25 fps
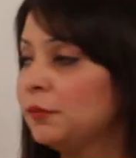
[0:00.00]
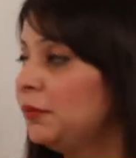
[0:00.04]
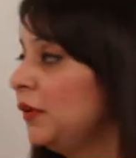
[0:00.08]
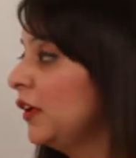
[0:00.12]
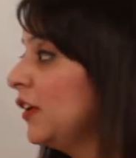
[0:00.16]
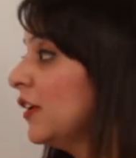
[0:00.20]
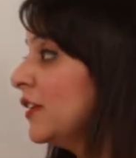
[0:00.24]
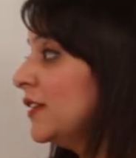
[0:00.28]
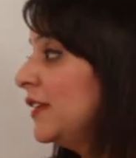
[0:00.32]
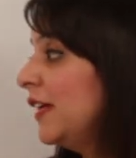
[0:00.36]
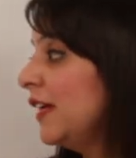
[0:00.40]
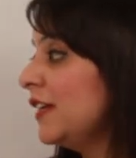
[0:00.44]

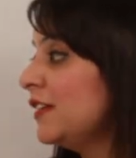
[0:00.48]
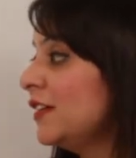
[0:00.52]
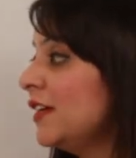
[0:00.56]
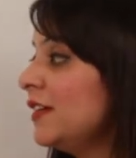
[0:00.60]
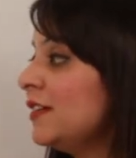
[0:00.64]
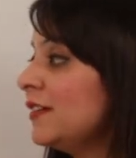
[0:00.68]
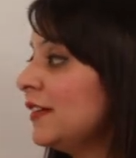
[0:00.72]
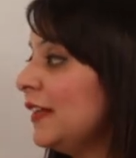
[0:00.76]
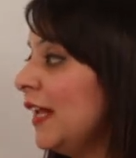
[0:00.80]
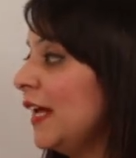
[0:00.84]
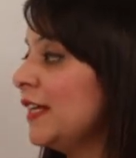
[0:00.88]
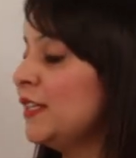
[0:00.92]
Because they
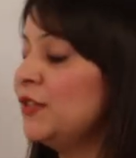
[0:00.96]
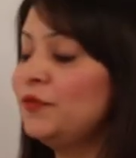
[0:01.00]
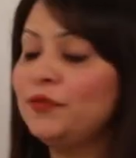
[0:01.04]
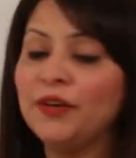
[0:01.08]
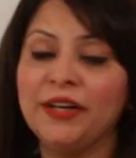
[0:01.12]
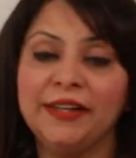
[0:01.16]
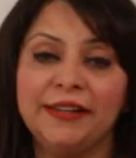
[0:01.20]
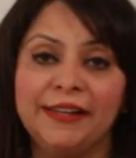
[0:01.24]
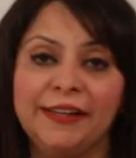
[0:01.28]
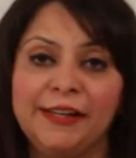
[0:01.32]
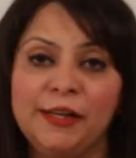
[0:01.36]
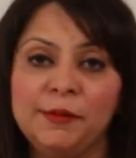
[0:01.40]
just
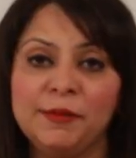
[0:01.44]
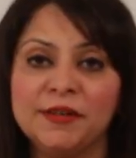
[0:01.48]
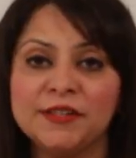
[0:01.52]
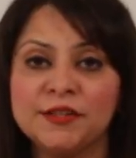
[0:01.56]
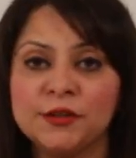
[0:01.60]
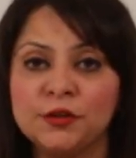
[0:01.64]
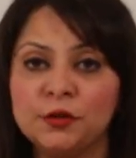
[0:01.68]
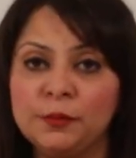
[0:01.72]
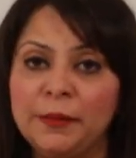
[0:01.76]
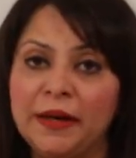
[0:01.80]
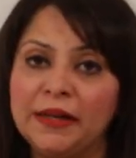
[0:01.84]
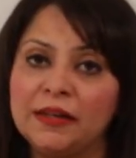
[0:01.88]
classified the elements
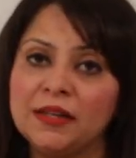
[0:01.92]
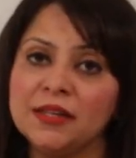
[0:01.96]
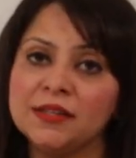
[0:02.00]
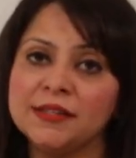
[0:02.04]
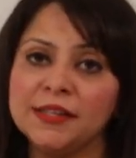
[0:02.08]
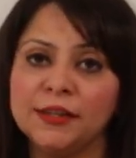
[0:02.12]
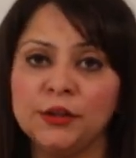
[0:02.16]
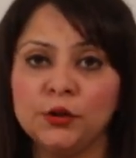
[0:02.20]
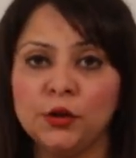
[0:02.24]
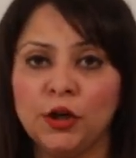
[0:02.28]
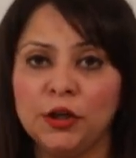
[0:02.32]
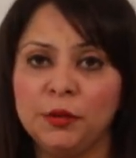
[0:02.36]
into metals
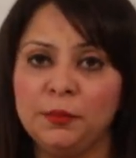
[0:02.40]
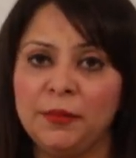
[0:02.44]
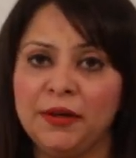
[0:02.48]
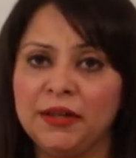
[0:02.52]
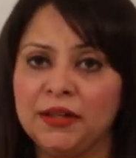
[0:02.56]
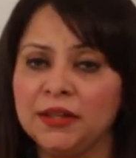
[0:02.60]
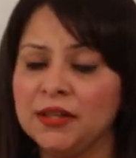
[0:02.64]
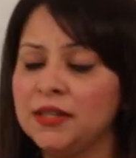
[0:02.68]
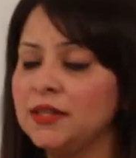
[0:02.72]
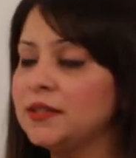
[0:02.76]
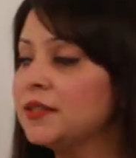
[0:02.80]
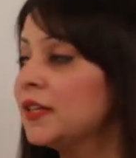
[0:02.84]
and
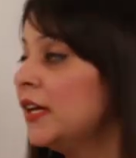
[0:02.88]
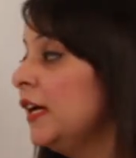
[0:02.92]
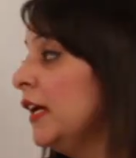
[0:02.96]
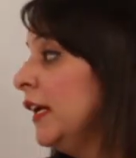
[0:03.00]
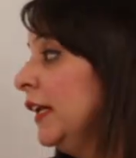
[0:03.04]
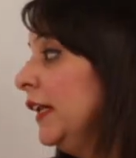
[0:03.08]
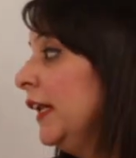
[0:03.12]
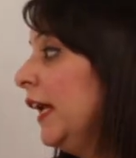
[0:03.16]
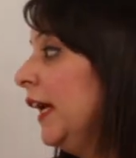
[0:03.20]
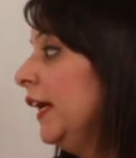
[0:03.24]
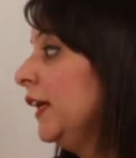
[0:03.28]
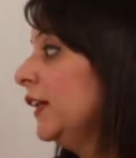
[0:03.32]
non-metals.
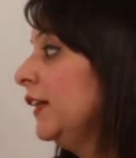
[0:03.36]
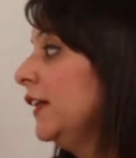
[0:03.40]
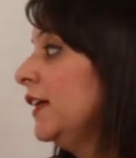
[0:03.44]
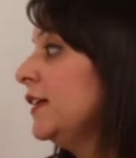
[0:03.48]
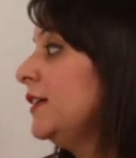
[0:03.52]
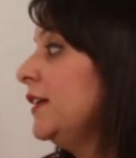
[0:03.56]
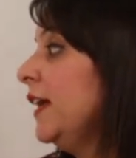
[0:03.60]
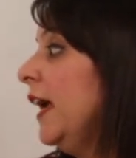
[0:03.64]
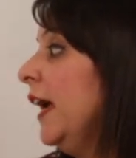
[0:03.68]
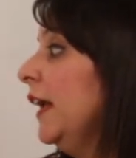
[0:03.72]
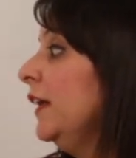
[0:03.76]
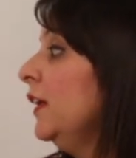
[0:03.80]
Like they
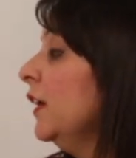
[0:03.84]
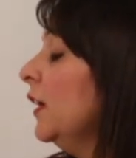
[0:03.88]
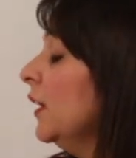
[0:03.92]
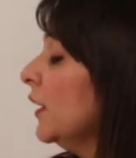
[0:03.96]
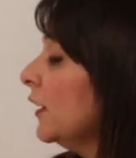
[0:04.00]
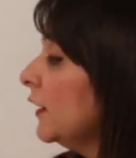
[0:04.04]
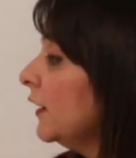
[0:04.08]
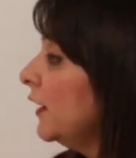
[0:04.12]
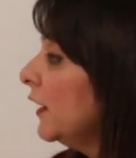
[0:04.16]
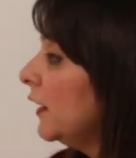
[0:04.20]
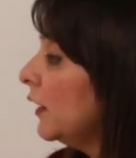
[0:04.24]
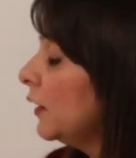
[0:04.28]
said,
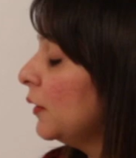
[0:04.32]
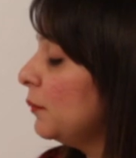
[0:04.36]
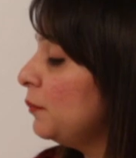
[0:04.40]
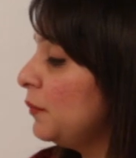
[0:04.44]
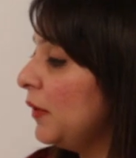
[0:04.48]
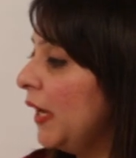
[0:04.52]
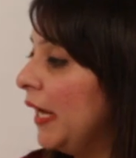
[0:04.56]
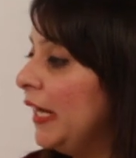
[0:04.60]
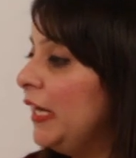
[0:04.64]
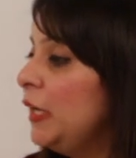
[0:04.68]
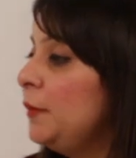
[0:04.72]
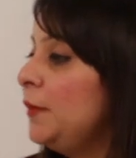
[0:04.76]
the
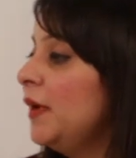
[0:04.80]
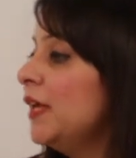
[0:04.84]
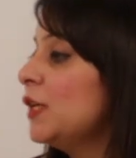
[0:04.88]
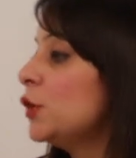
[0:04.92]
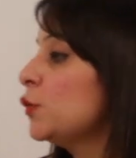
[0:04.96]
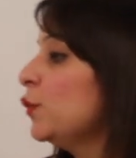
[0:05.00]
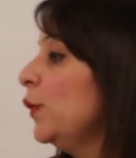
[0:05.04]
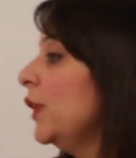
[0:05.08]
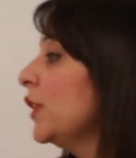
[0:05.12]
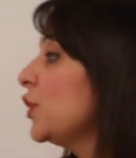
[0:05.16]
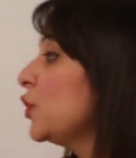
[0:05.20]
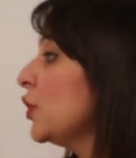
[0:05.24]

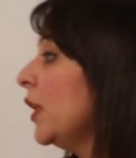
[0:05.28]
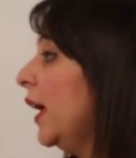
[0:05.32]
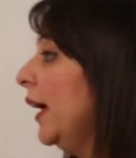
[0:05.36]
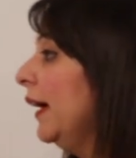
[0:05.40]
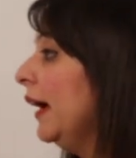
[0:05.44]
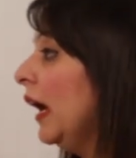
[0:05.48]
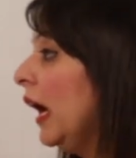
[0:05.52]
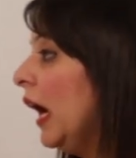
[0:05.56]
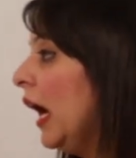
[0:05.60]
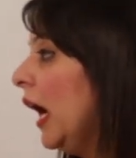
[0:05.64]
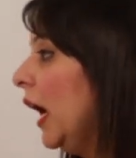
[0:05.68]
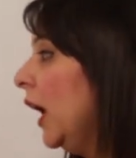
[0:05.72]
elements which are
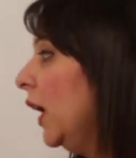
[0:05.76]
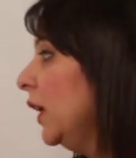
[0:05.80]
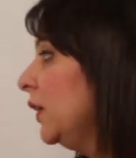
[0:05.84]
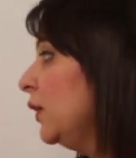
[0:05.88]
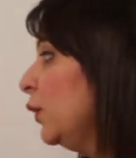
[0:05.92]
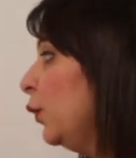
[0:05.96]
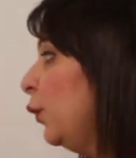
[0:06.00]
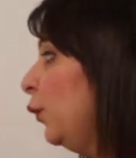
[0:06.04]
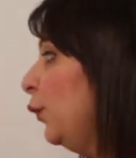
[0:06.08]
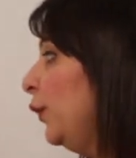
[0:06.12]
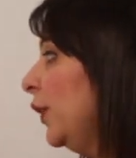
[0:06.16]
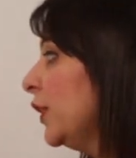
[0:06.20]
hard,
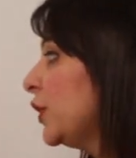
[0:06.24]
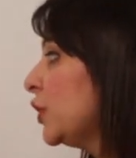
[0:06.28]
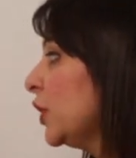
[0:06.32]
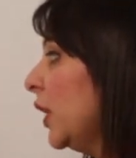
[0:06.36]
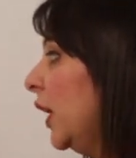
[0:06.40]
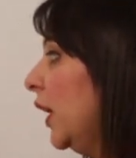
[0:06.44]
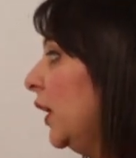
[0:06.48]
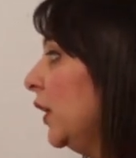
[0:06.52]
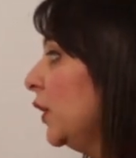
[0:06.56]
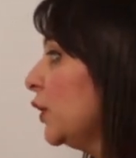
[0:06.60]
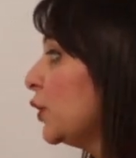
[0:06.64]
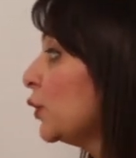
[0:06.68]
which
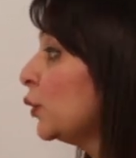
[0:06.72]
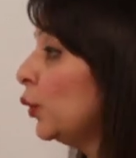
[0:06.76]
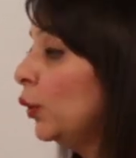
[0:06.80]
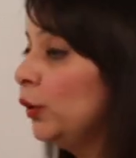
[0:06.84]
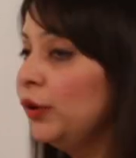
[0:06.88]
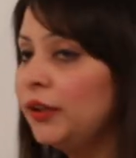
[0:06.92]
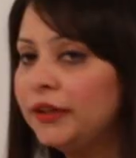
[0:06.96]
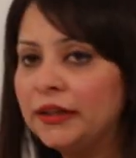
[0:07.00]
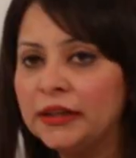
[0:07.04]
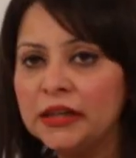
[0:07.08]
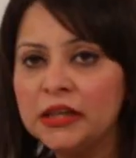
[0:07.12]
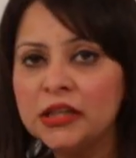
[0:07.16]
are
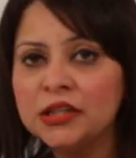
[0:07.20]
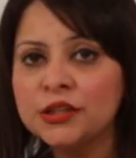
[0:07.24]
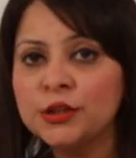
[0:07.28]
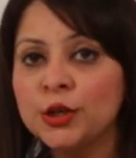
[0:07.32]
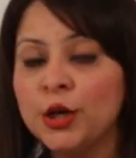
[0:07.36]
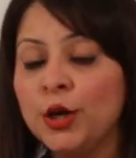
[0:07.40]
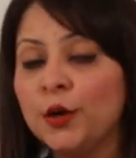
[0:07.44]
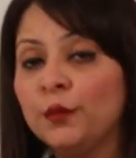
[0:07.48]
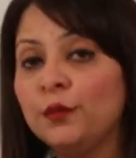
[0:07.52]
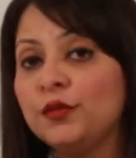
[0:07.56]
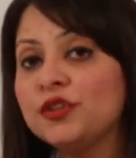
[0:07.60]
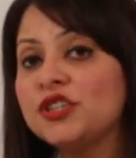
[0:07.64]
sonorous,
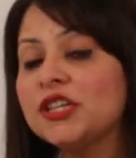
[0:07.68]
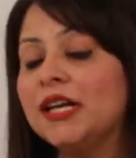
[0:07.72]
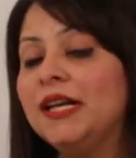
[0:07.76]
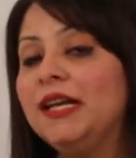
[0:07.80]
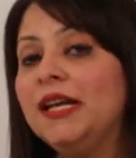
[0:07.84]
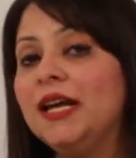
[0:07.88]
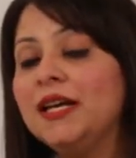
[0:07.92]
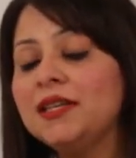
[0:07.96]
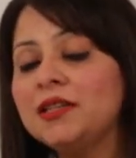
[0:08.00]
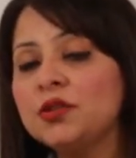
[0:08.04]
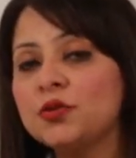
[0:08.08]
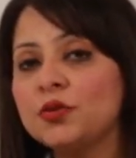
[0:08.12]
which are
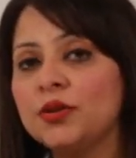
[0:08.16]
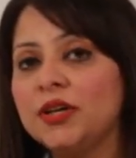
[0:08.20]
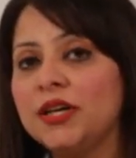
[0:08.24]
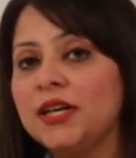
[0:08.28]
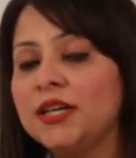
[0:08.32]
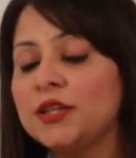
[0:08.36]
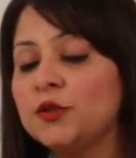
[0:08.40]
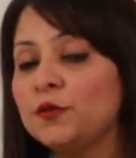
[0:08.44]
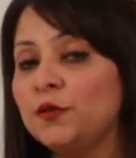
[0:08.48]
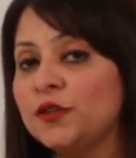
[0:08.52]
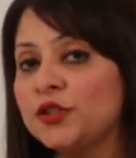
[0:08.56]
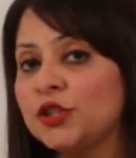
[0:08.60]

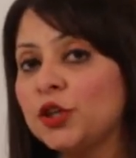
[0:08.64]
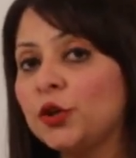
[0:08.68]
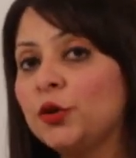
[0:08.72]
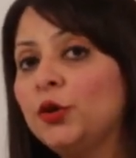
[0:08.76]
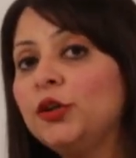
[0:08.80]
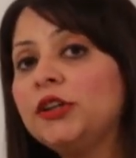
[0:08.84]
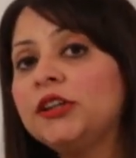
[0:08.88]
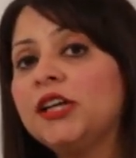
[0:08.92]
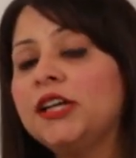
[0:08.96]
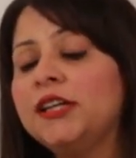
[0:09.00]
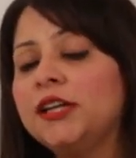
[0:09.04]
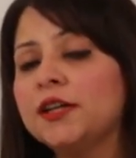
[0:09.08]
lustrous, which are
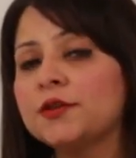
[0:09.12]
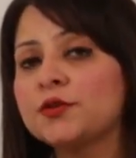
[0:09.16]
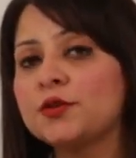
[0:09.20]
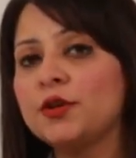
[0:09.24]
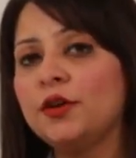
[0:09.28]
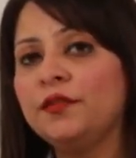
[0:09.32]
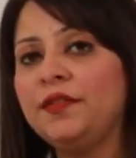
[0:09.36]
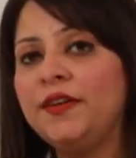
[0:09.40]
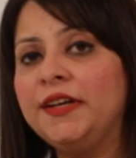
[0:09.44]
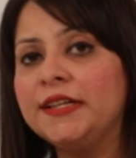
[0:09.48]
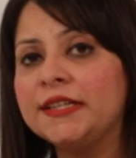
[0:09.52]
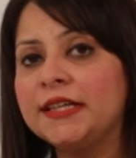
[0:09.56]
good conductor
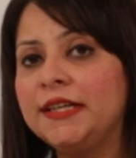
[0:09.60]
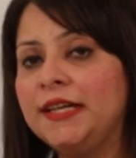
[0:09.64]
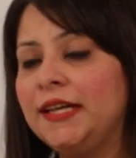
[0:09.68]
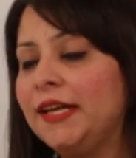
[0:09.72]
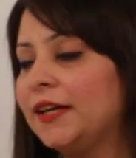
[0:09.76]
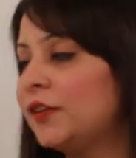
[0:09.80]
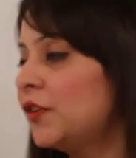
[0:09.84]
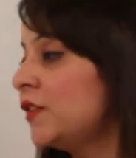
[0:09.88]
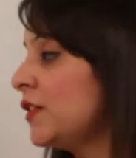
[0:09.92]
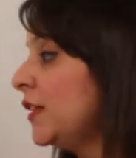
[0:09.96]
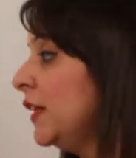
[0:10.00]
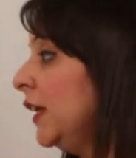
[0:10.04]
of heat and
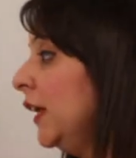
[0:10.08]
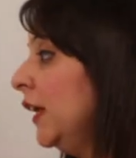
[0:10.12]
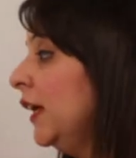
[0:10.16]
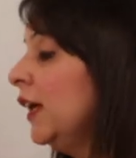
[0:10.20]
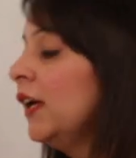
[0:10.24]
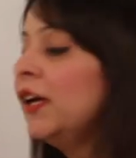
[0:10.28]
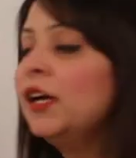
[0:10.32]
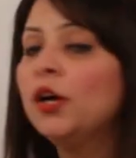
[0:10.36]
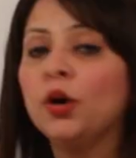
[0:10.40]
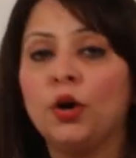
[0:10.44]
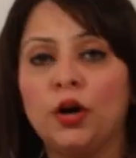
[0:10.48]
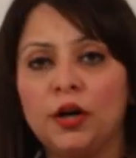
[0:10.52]
electricity,
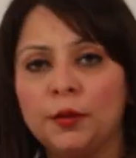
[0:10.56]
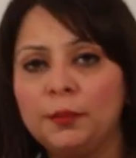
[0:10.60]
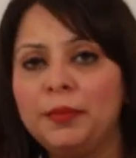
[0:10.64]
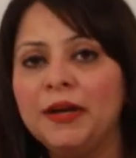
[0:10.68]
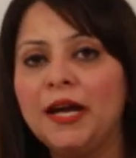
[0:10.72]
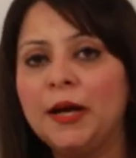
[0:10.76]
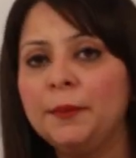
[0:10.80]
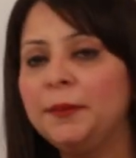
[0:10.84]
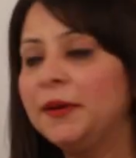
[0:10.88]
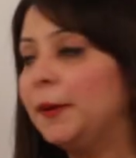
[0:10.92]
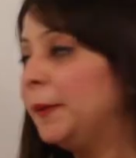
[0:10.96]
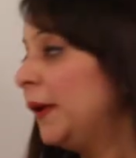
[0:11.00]
or
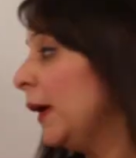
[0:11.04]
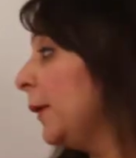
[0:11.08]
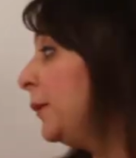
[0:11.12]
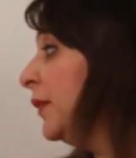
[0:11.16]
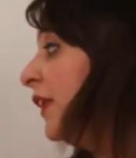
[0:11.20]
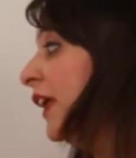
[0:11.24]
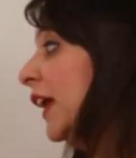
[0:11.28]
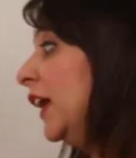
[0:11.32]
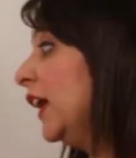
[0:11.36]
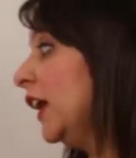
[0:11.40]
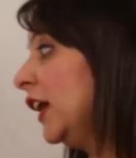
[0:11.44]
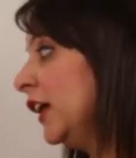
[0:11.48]
blah blah blah,
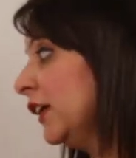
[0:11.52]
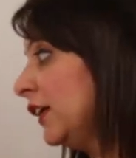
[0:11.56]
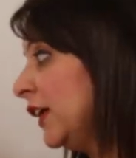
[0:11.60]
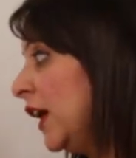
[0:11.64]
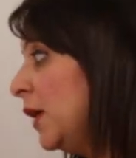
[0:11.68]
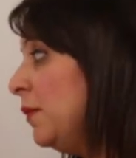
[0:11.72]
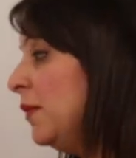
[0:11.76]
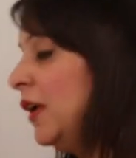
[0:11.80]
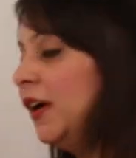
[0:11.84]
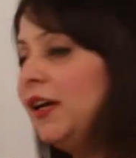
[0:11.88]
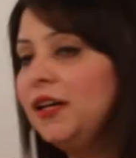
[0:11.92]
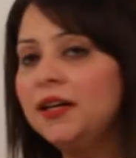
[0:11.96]
they uh,
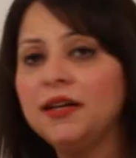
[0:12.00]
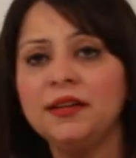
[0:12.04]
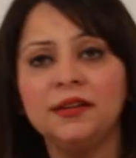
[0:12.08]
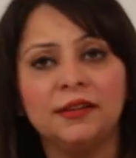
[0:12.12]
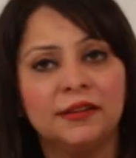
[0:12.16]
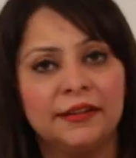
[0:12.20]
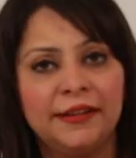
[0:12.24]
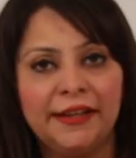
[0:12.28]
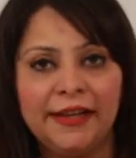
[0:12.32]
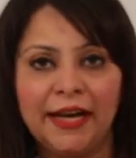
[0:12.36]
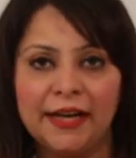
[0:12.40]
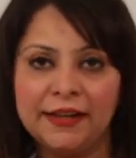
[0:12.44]
come
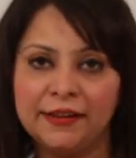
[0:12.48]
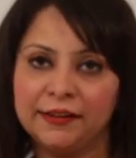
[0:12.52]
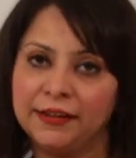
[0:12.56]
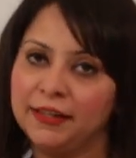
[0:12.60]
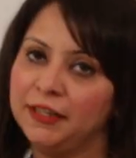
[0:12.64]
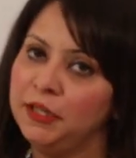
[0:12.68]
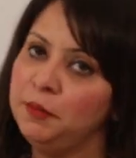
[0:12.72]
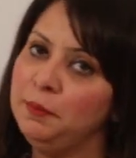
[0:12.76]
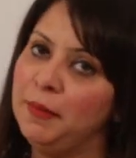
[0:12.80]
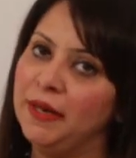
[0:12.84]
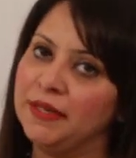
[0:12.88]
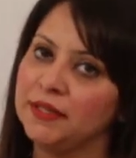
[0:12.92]
under the
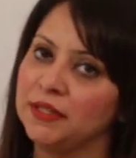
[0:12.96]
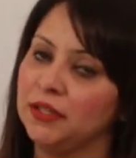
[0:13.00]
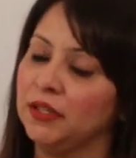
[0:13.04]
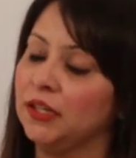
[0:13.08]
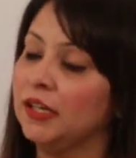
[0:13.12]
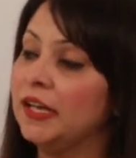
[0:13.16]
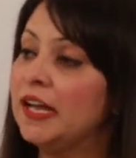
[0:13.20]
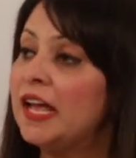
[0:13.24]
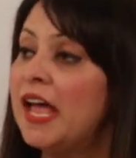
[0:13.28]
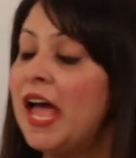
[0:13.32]
category metal.